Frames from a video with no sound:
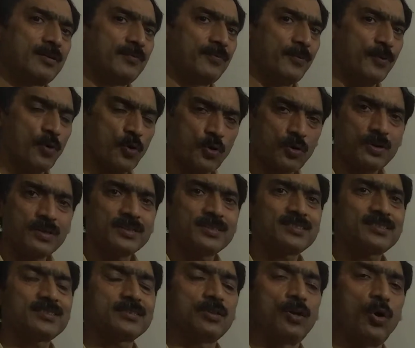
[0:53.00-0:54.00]

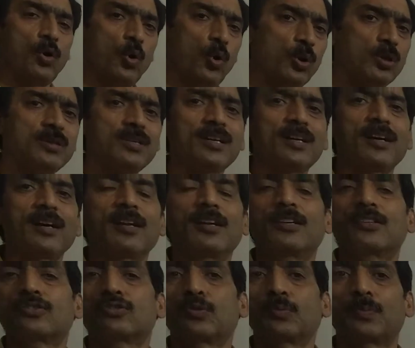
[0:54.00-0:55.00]
focus all the
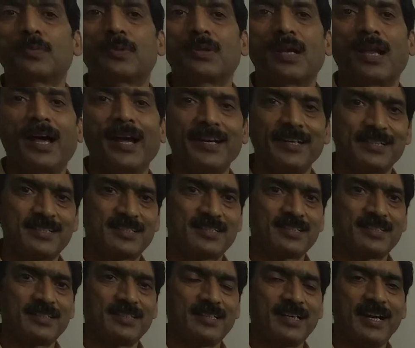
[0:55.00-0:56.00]
colors of light
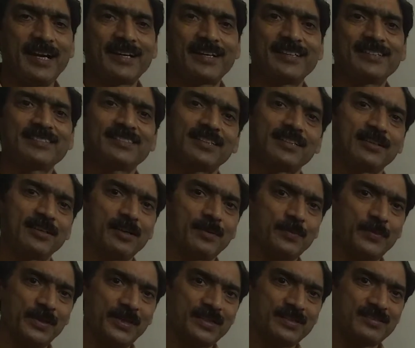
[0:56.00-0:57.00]
at a single
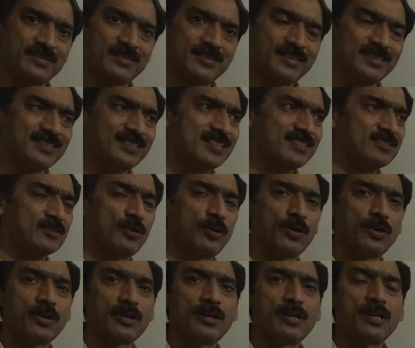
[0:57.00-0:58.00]
point. This is called
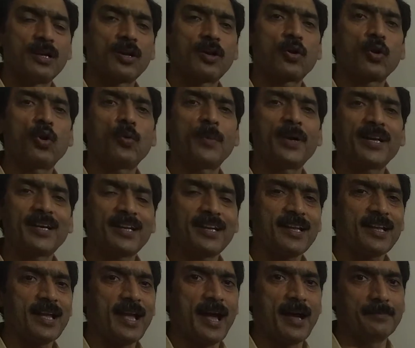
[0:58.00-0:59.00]
chromatic
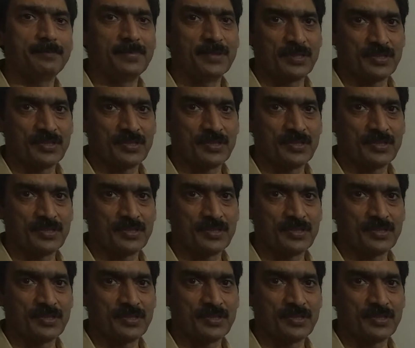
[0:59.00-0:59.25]
aberration.